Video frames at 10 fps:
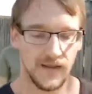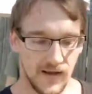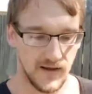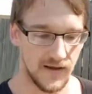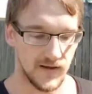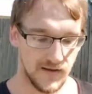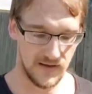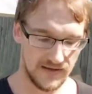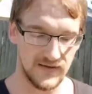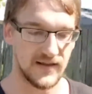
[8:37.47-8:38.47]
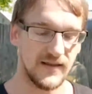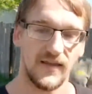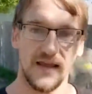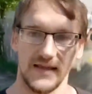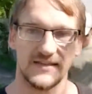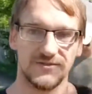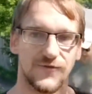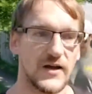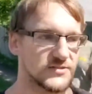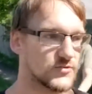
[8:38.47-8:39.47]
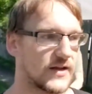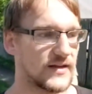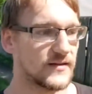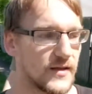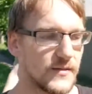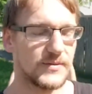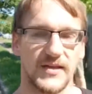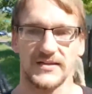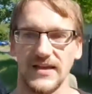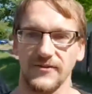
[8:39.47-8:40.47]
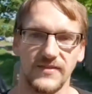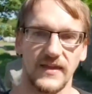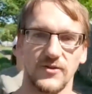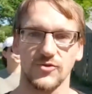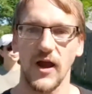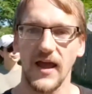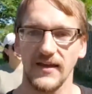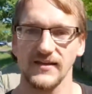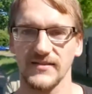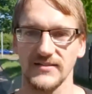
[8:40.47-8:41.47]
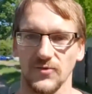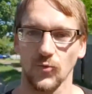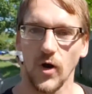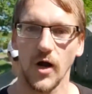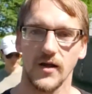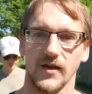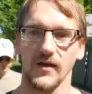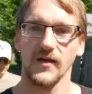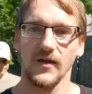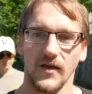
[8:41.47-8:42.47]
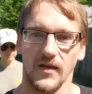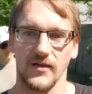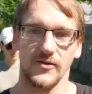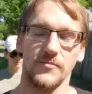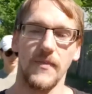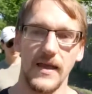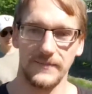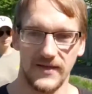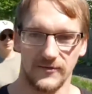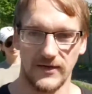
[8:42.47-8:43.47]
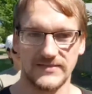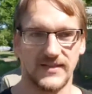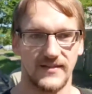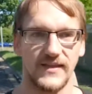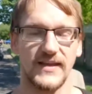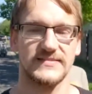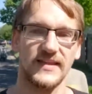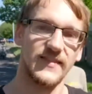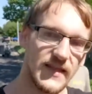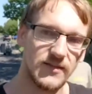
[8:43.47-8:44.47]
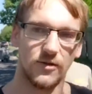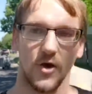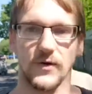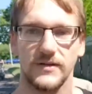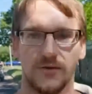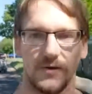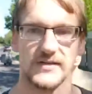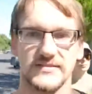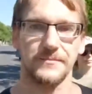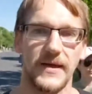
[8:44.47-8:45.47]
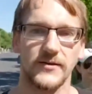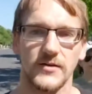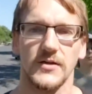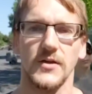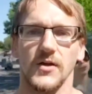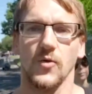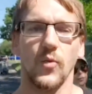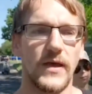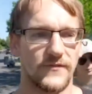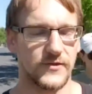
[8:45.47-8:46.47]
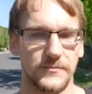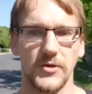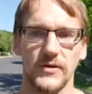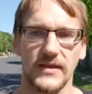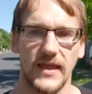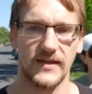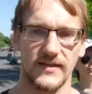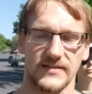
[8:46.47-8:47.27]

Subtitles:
and it gets frustrating because everything you try doesn't work, you might be interested in this, and then you go into it. It's a better way of communicating,